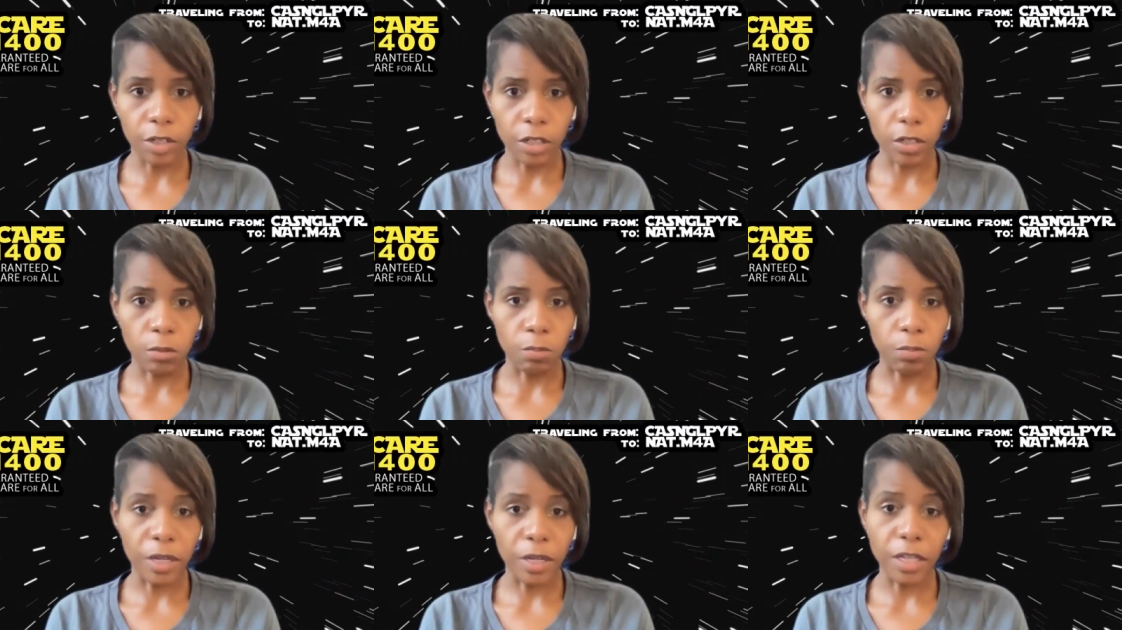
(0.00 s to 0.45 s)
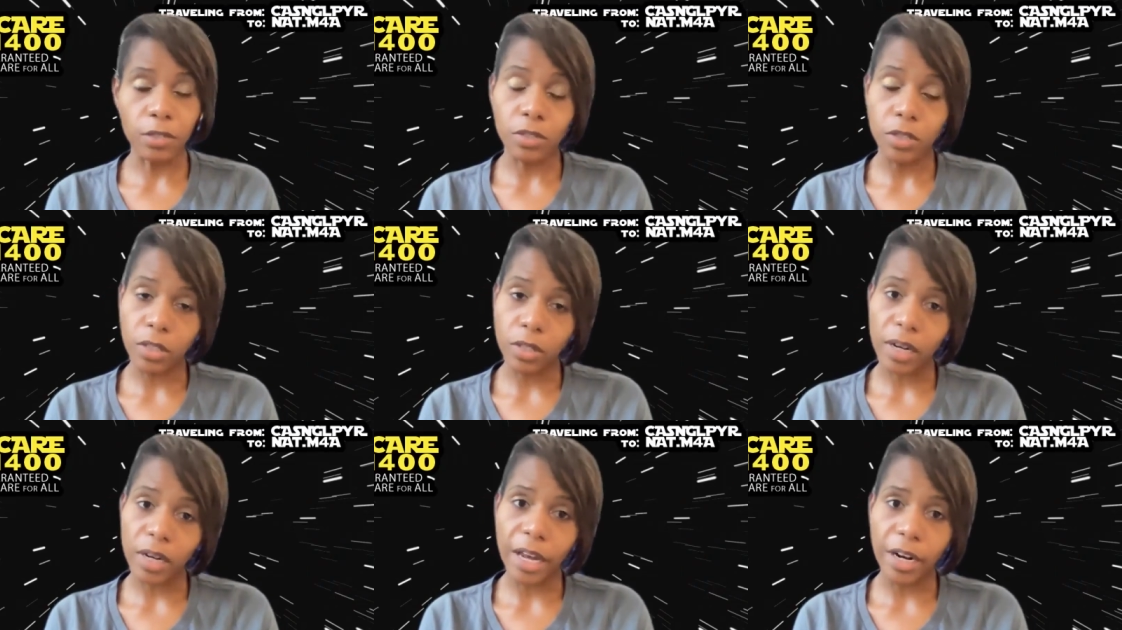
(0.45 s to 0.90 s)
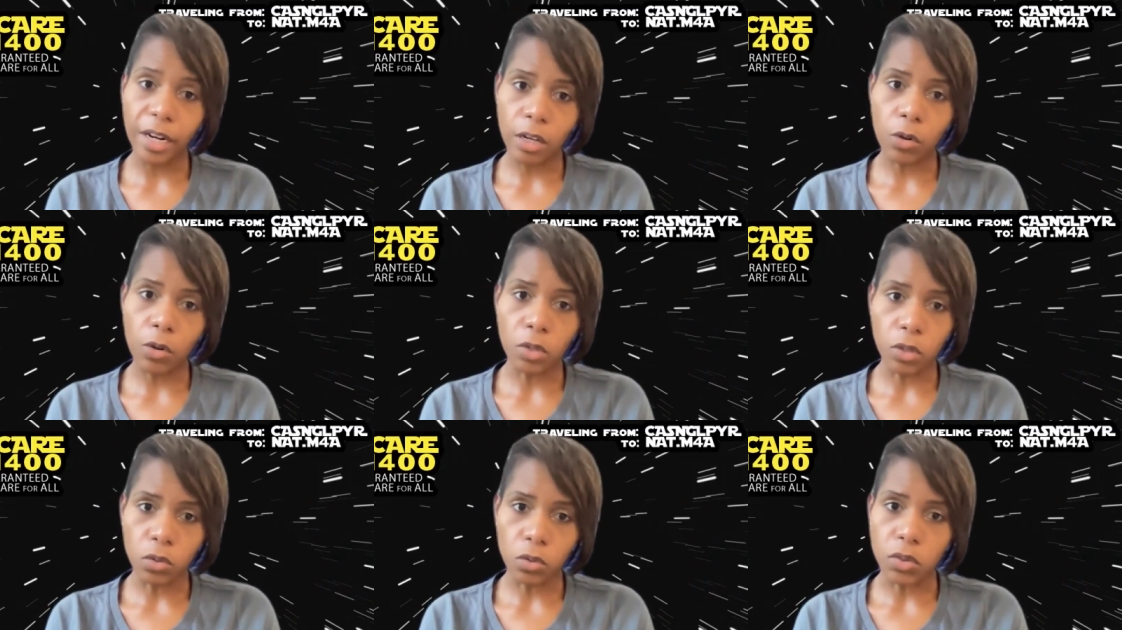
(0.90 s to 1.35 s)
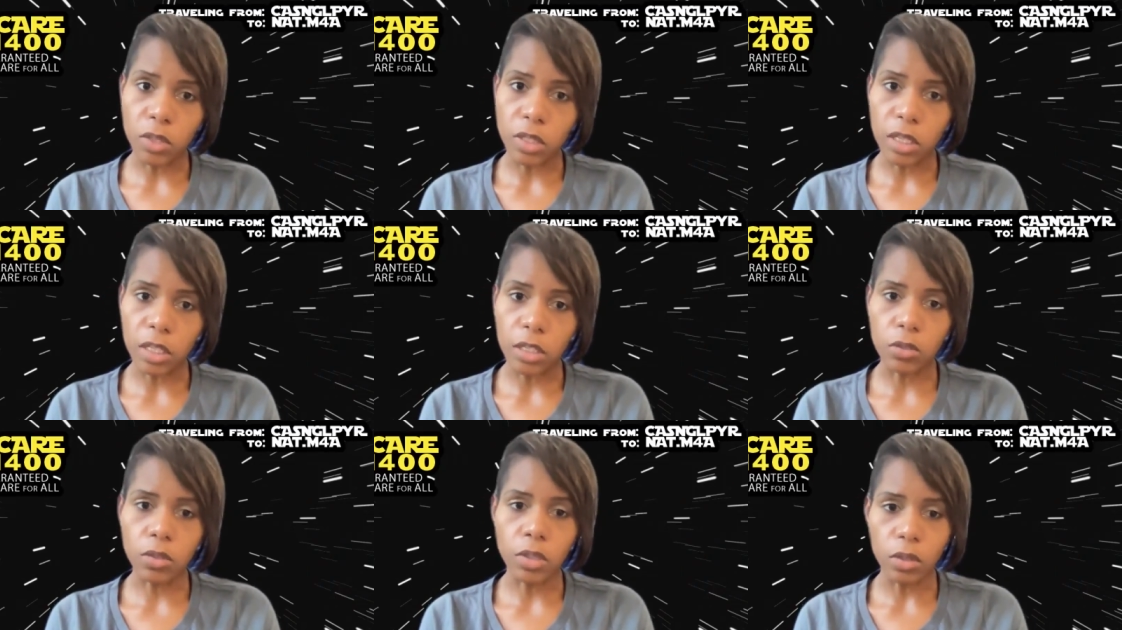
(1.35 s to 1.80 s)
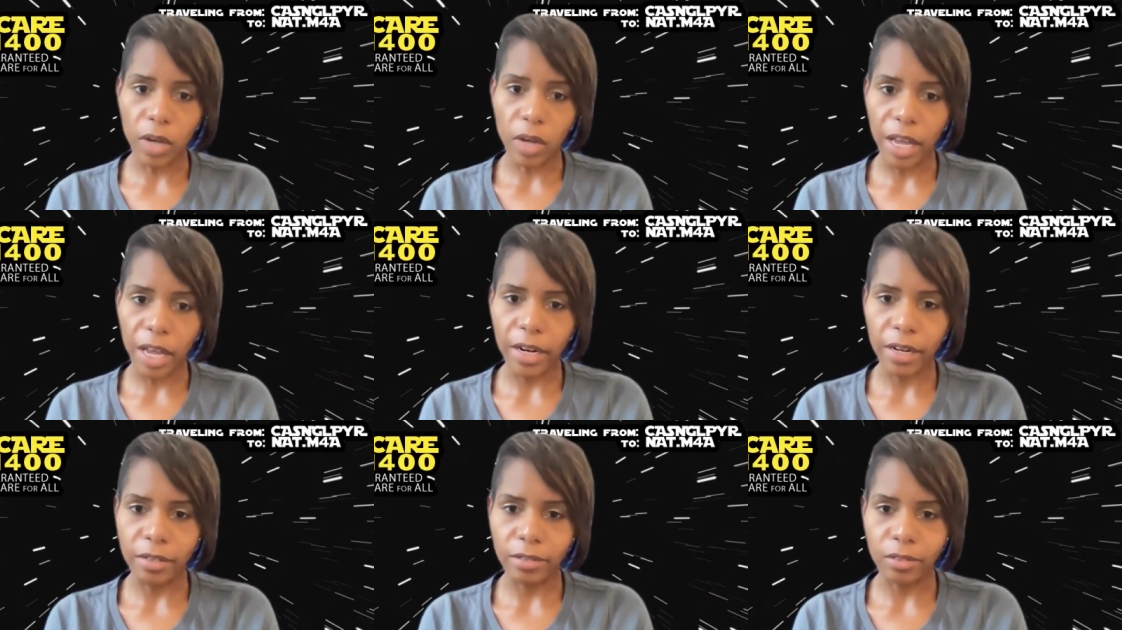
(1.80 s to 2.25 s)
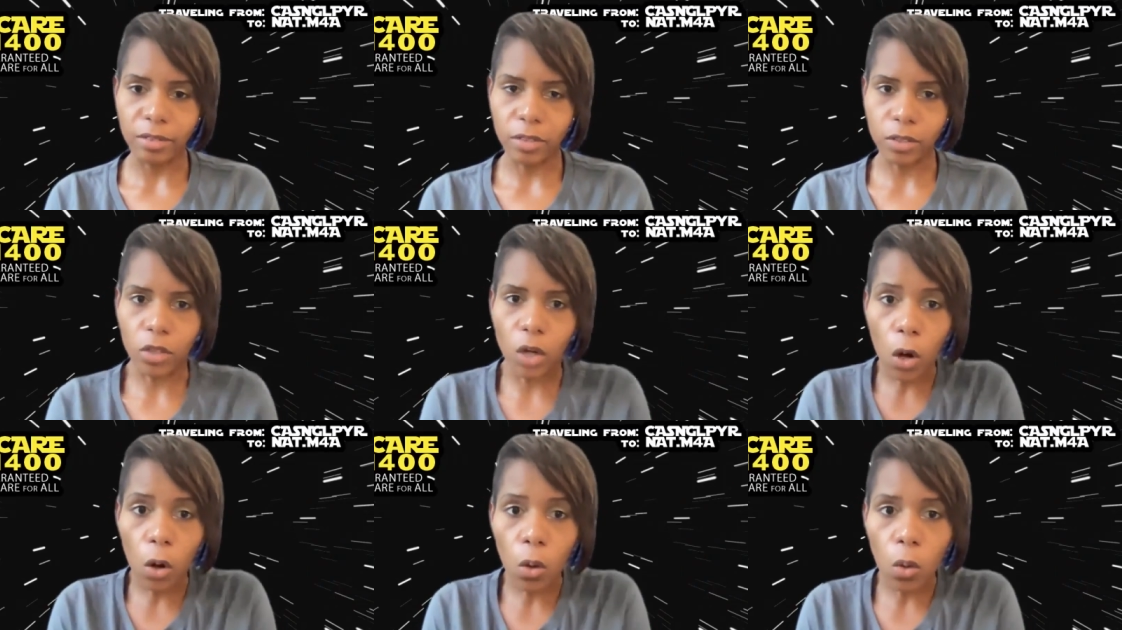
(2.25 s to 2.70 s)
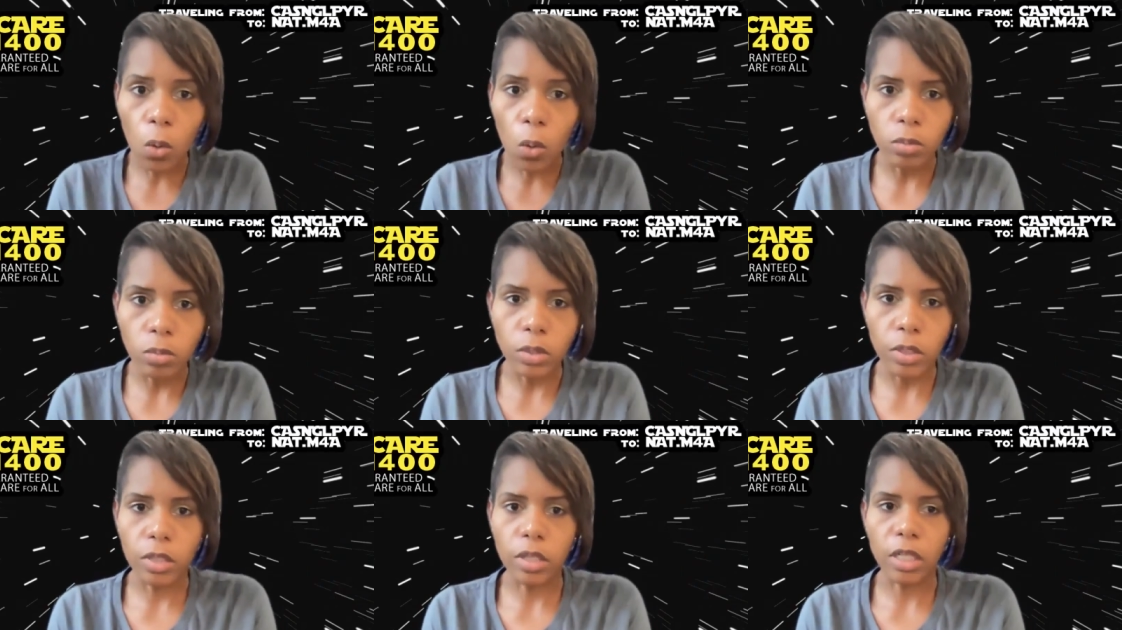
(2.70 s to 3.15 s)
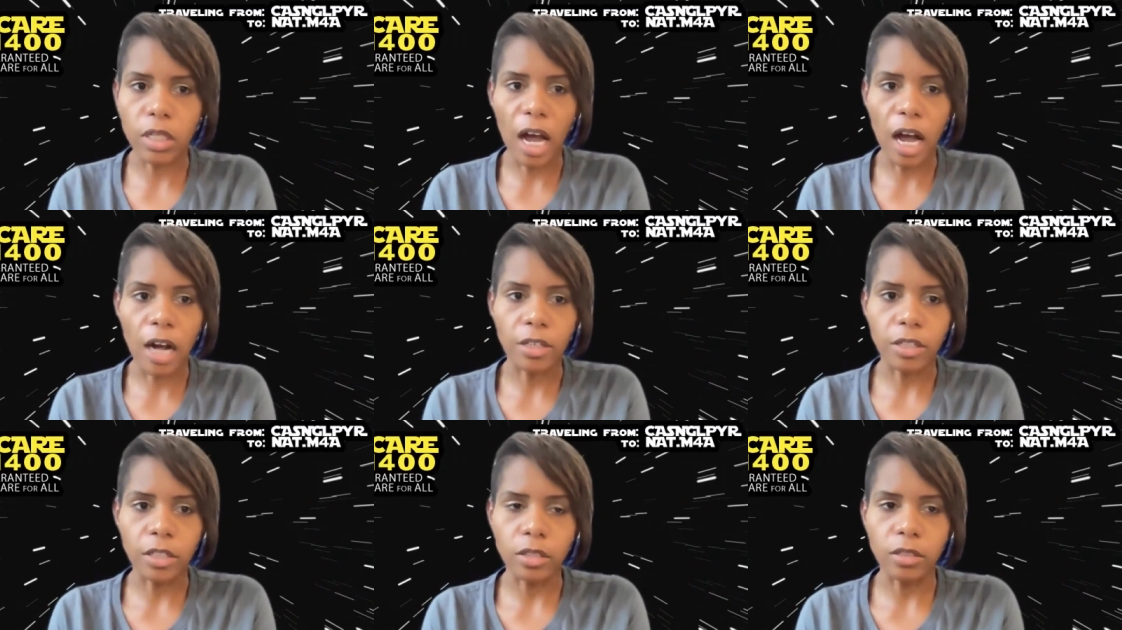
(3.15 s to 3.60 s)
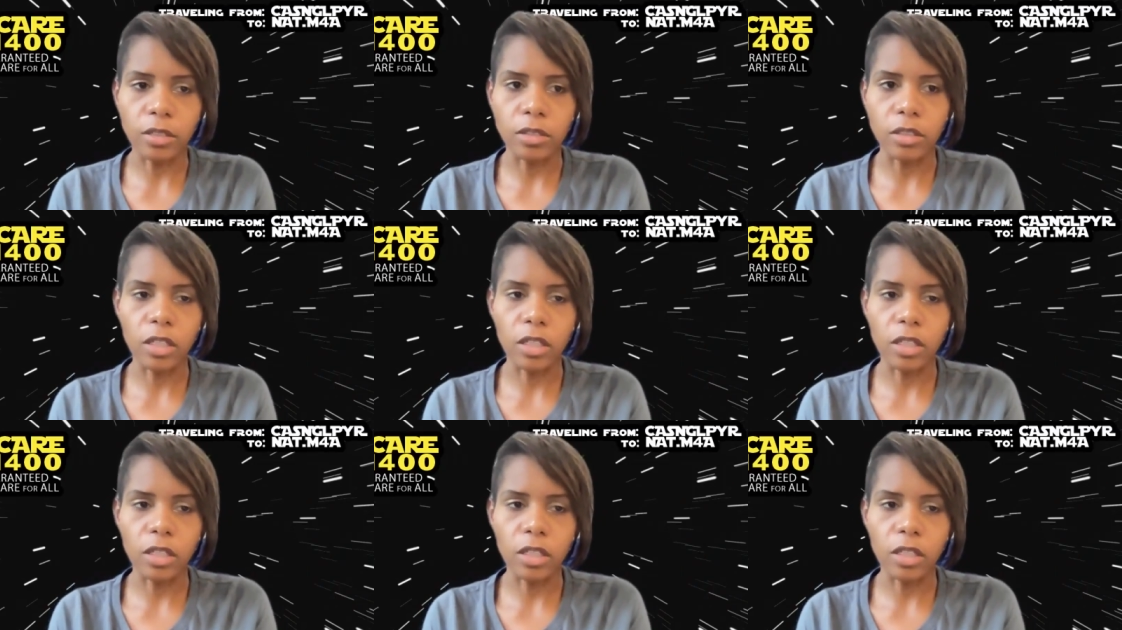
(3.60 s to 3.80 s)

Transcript: you, but you still got to go use it. You still got to go to the doctor.